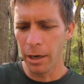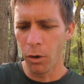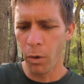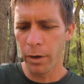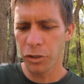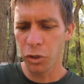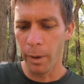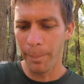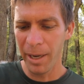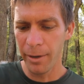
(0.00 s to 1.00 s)
in order
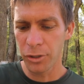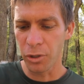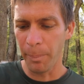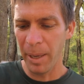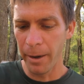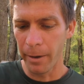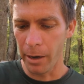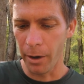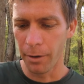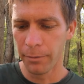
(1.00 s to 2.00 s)
to appear
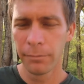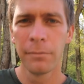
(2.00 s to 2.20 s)
superior.